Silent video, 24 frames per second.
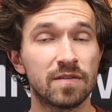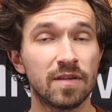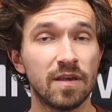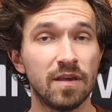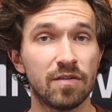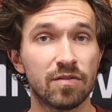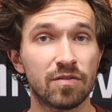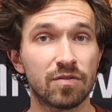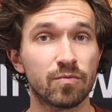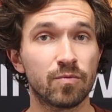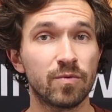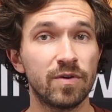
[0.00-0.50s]

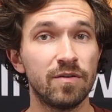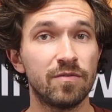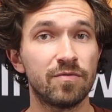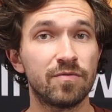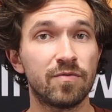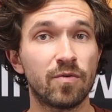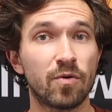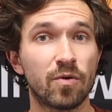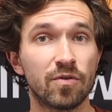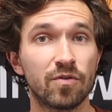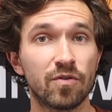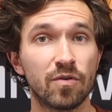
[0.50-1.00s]
the 3
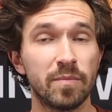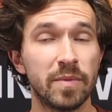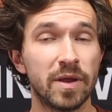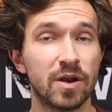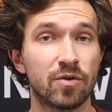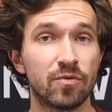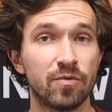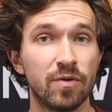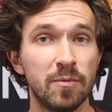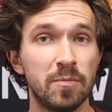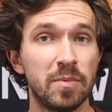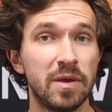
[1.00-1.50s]
400
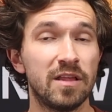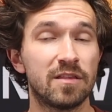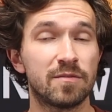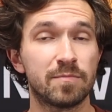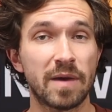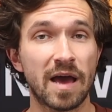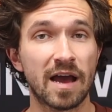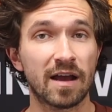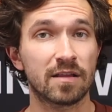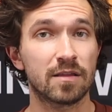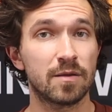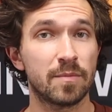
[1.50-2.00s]
meter repeats
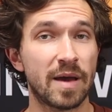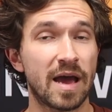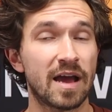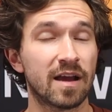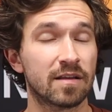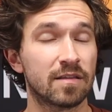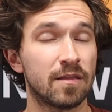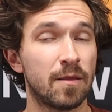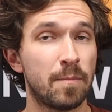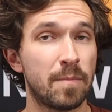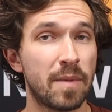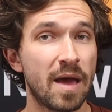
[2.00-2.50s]
back to
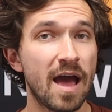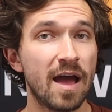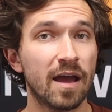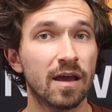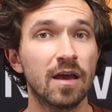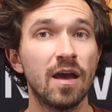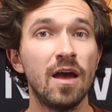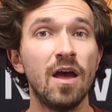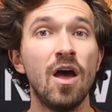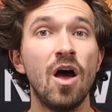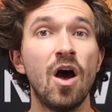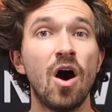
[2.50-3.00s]
back to
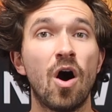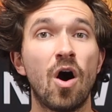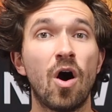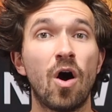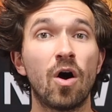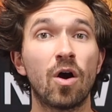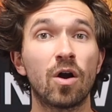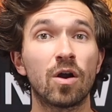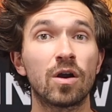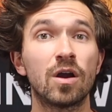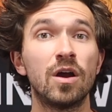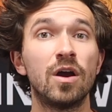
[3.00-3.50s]
back,
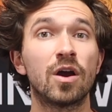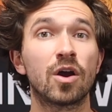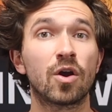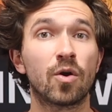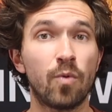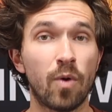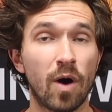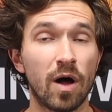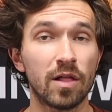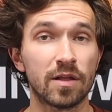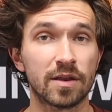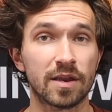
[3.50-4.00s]
are
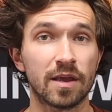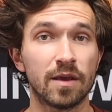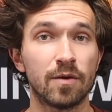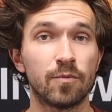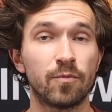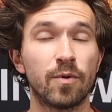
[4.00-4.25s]
quality.